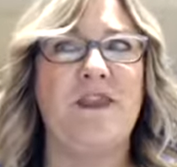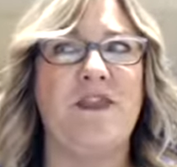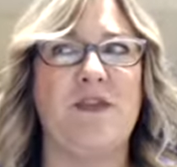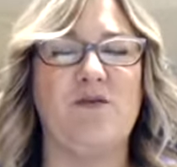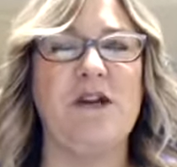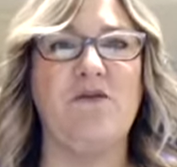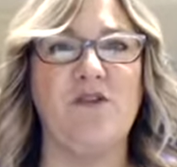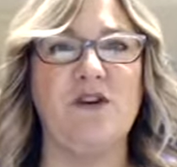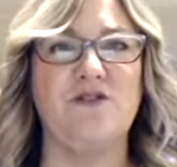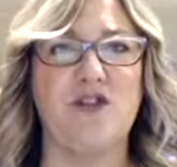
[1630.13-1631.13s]
3
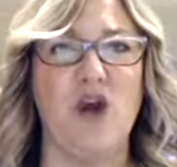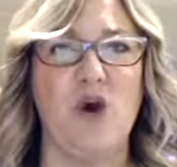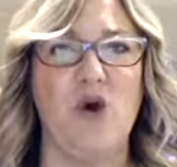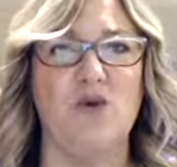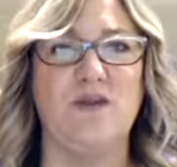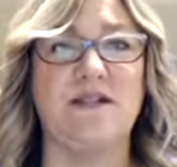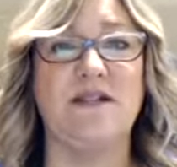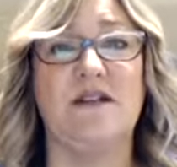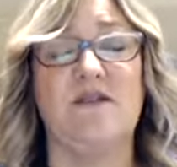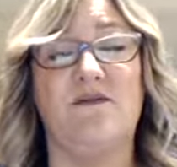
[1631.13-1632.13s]
different
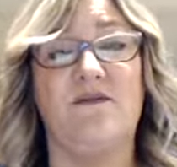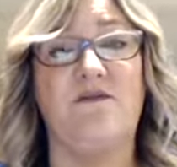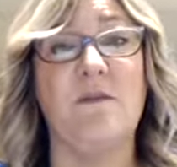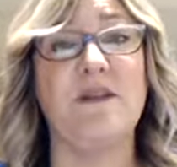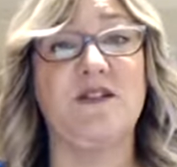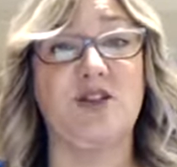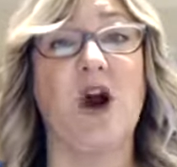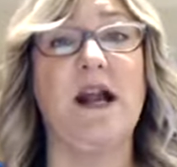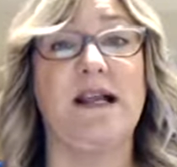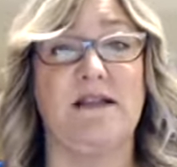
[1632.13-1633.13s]
tones from the
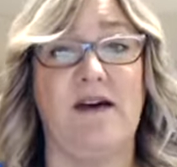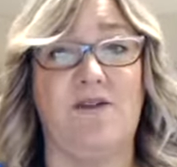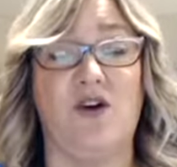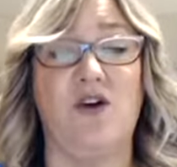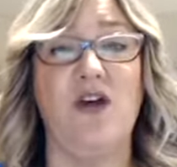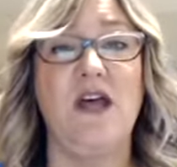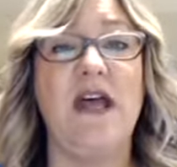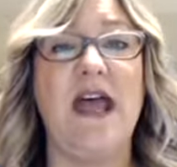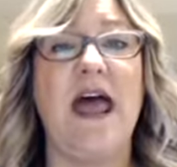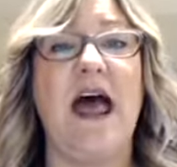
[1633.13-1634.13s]
starting level,
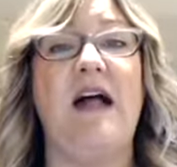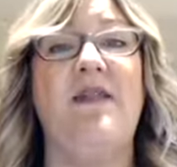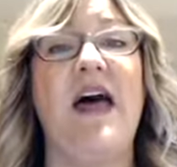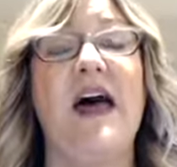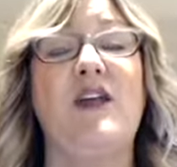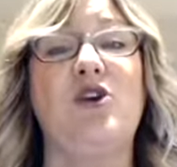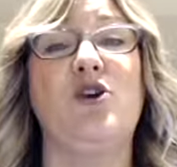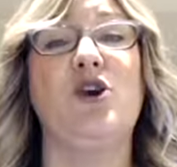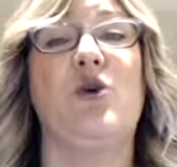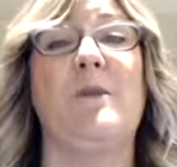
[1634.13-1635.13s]
and then you're
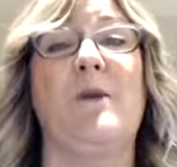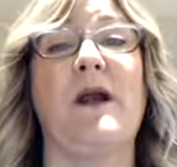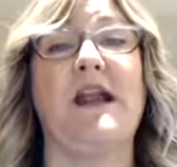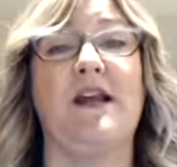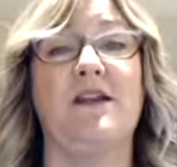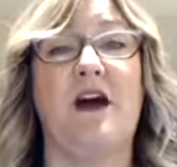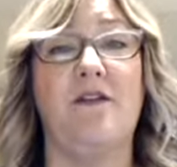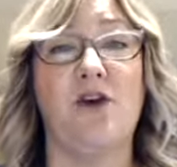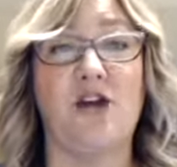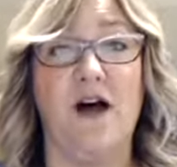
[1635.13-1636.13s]
incorporating
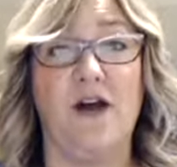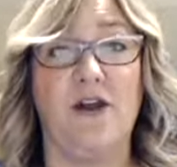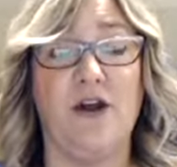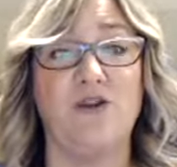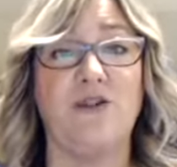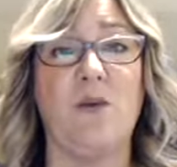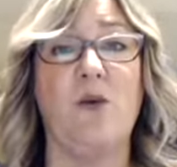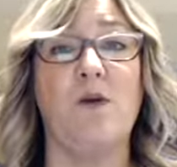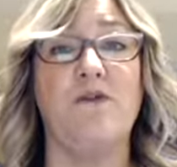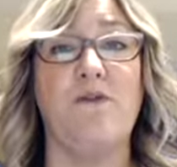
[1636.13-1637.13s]
another color. So
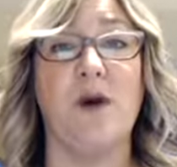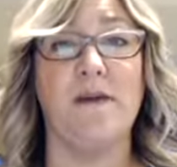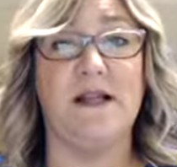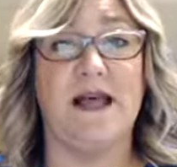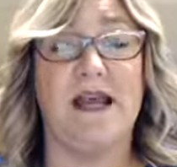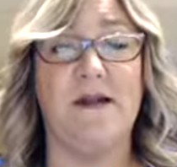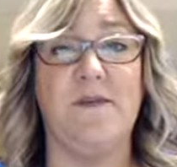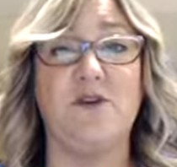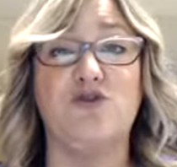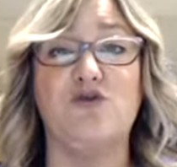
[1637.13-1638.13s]
when we formulate
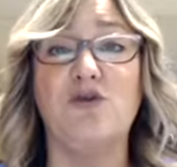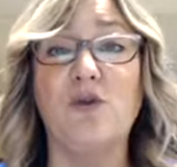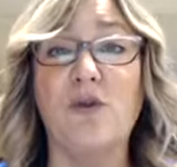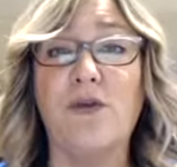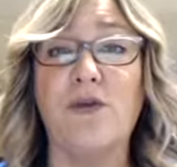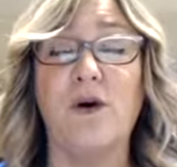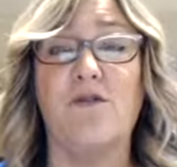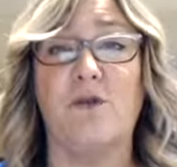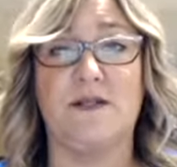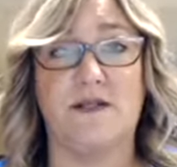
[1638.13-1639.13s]
the truth
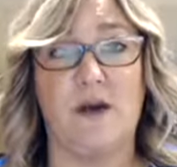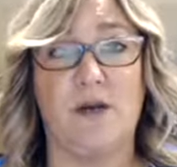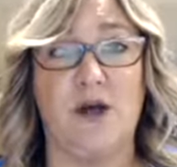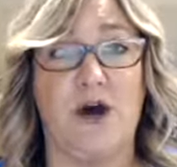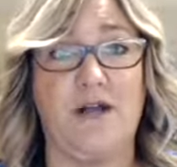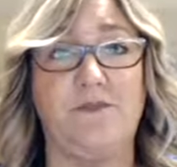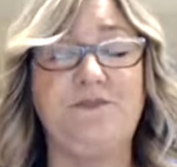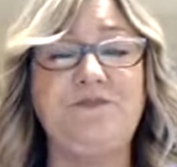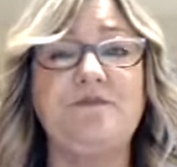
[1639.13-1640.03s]
of what's going on,